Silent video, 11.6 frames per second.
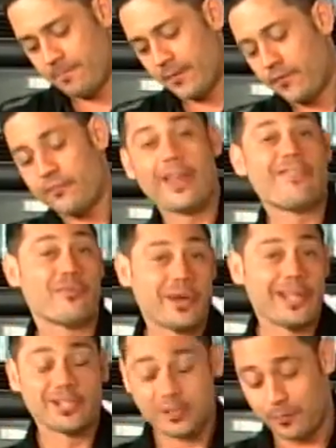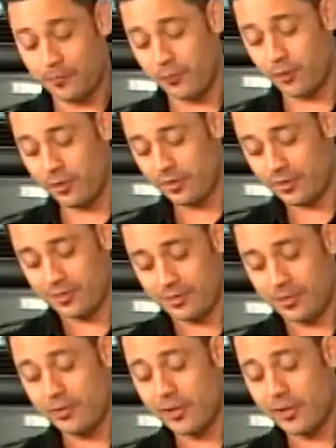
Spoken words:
if you've never made this before, go